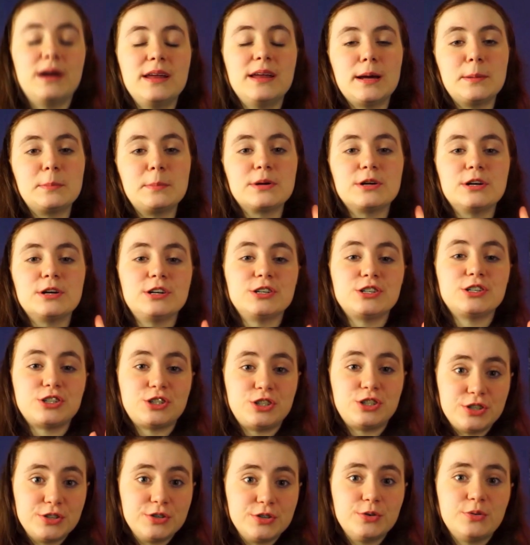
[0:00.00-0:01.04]
number
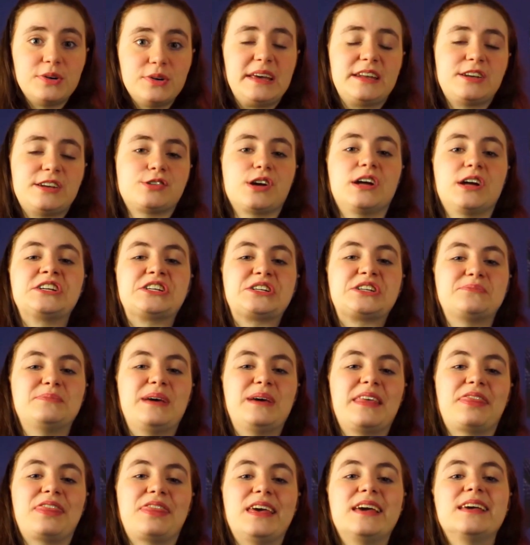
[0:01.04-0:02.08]
two entrenched
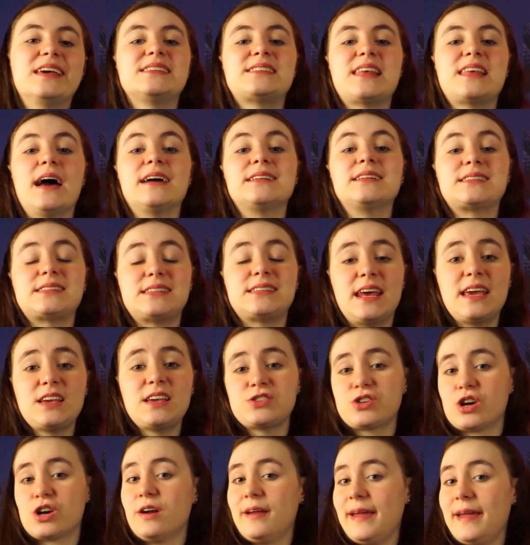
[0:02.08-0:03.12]
myth is that
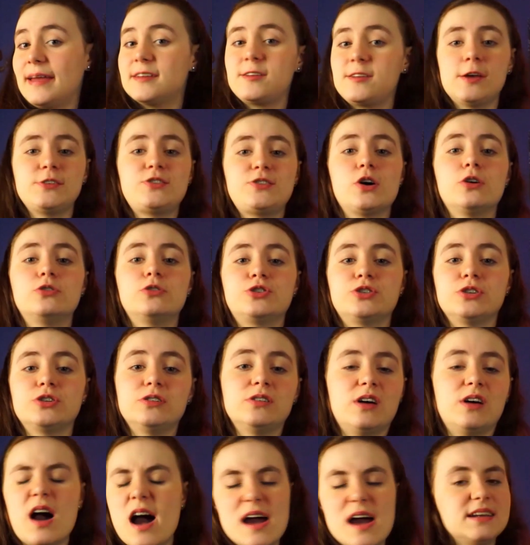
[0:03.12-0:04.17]
snakes are
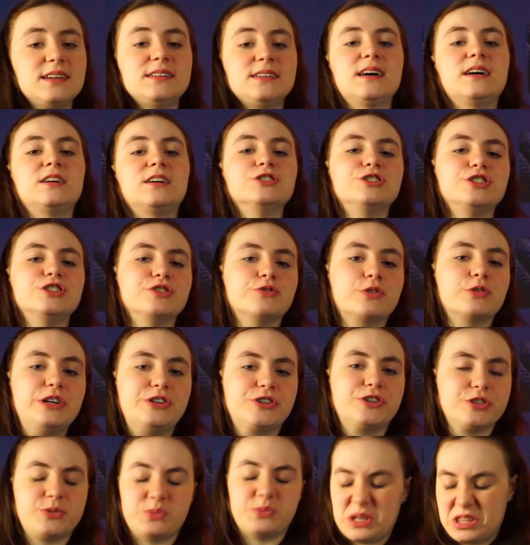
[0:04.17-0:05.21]
antisocial, unintelligent
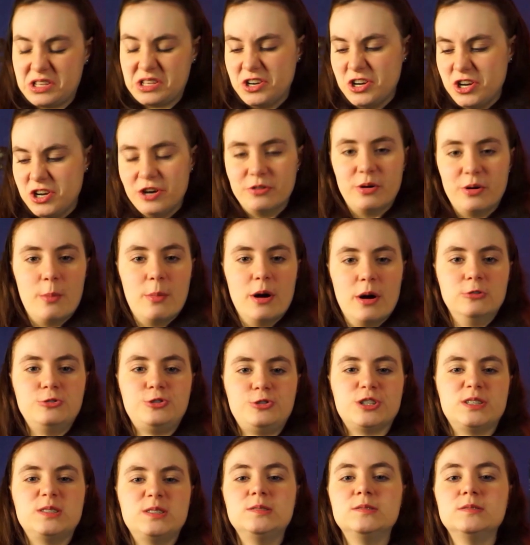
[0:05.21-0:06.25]
creatures with no
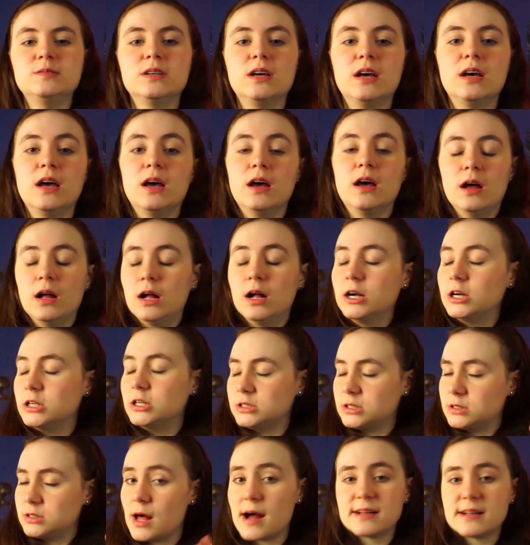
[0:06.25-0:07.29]
emotion
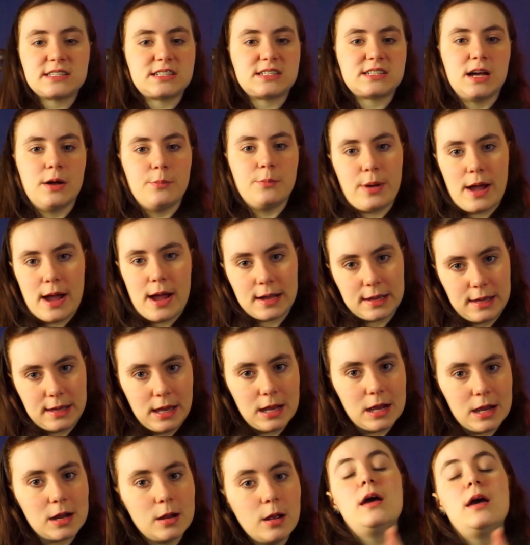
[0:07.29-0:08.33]
lots to unpack
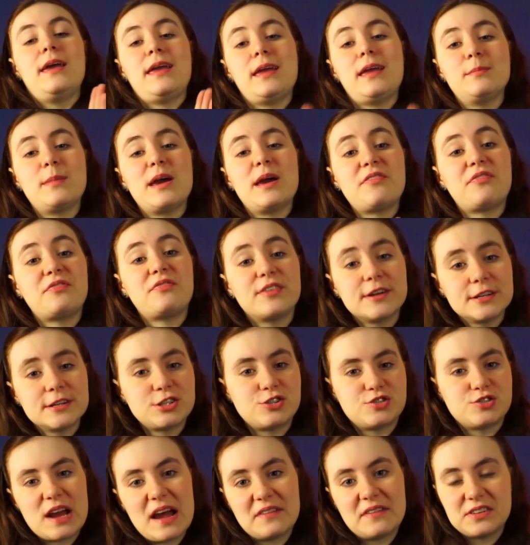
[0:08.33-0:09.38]
here. In my
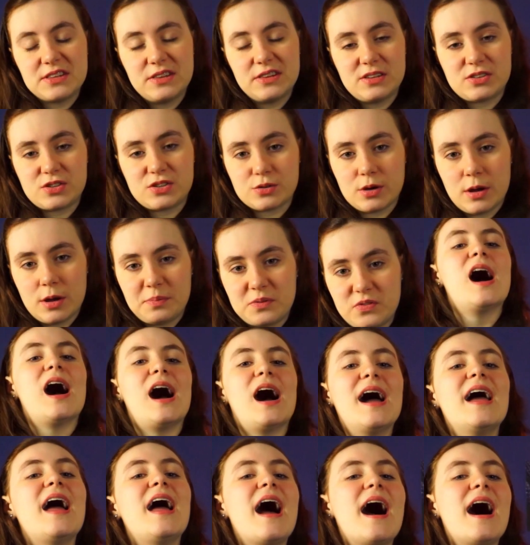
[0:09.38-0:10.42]
first draft of this script,
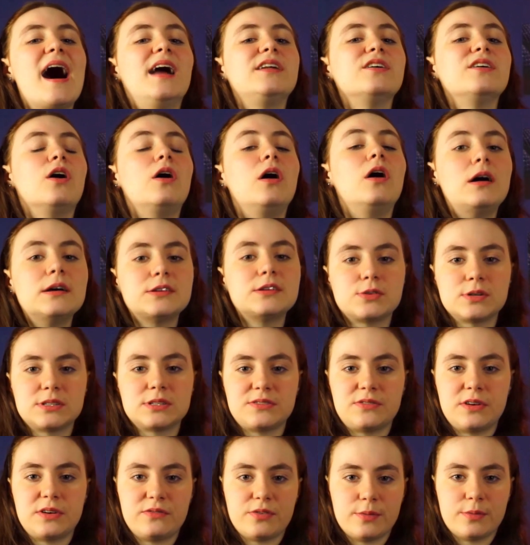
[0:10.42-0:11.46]
I had all sorts
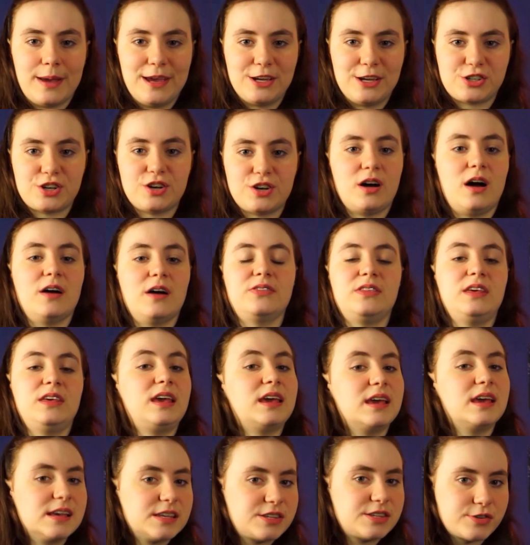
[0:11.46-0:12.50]
of information on the
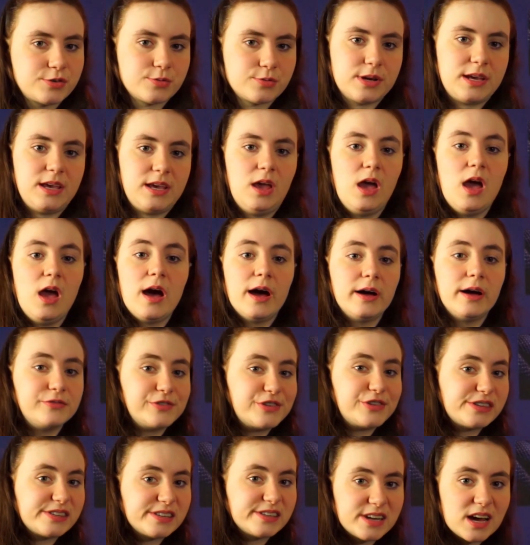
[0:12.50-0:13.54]
history of
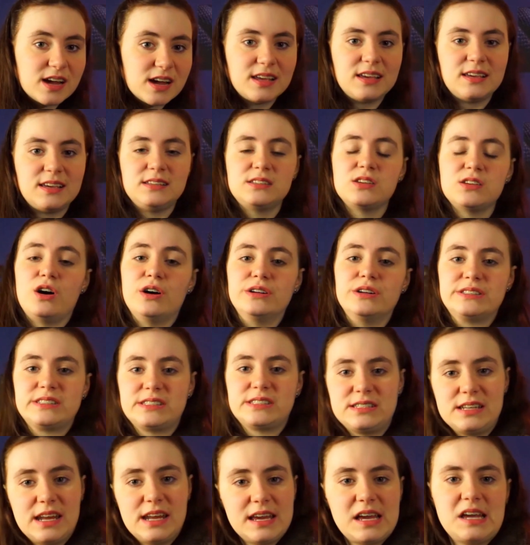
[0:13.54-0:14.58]
studies on
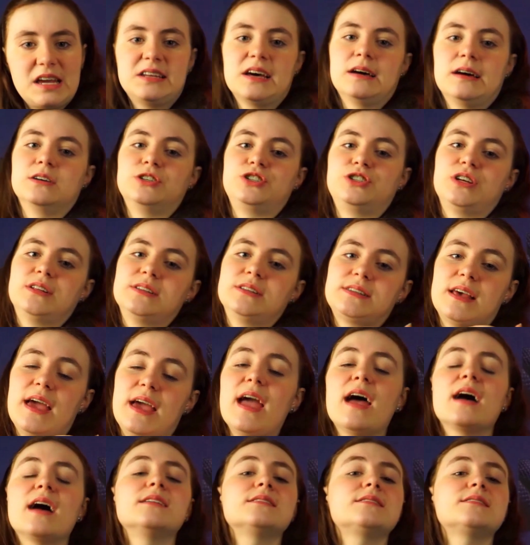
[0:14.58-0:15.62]
snake intelligence,
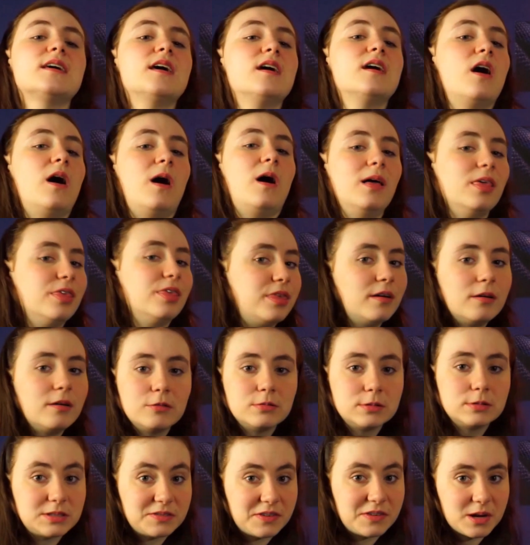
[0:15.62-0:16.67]
and although it
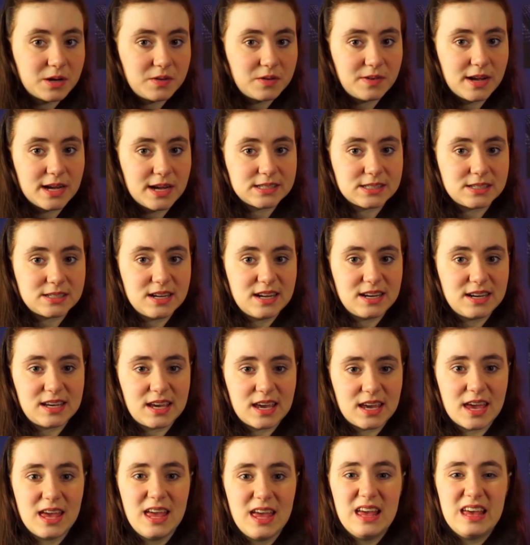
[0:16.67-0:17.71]
was very
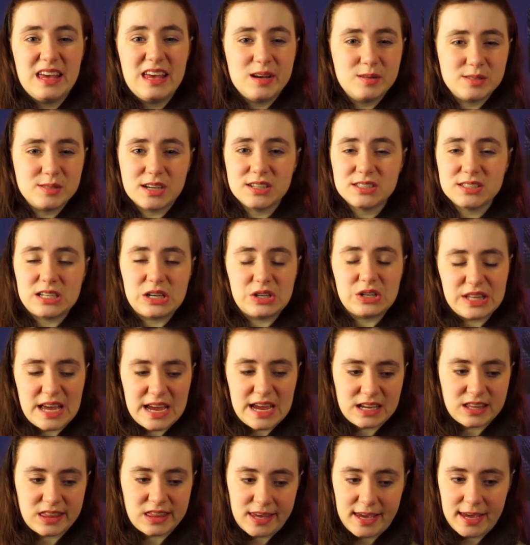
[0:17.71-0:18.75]
fascinating, it was also
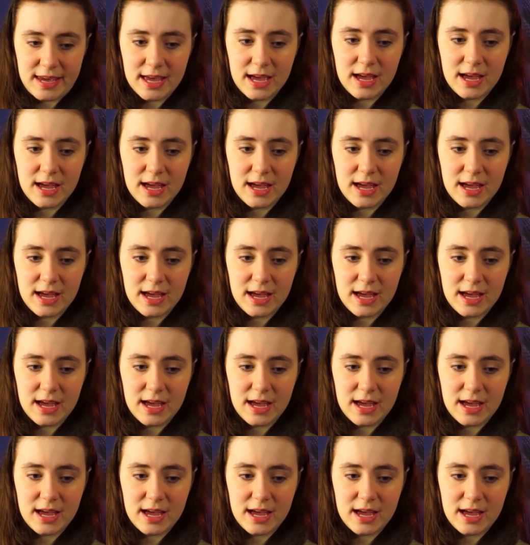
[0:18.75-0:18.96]
lengthy